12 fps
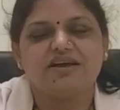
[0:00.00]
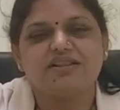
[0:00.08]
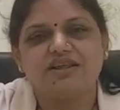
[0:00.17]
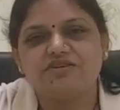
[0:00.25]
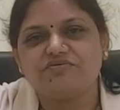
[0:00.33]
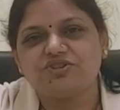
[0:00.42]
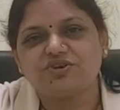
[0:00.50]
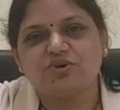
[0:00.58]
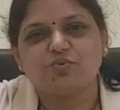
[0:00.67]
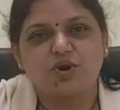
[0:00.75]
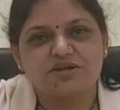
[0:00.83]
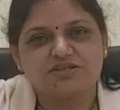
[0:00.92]
Then we thought,
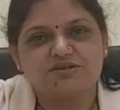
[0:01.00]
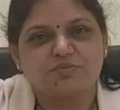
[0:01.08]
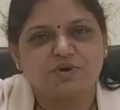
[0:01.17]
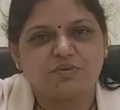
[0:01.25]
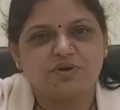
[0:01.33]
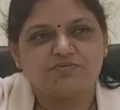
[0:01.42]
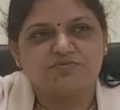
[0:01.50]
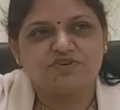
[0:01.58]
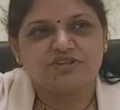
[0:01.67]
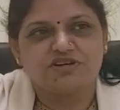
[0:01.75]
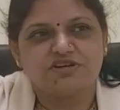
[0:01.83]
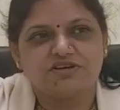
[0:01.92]
what is the problem with
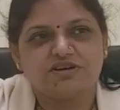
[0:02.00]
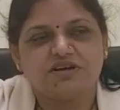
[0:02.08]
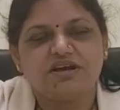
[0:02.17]
her?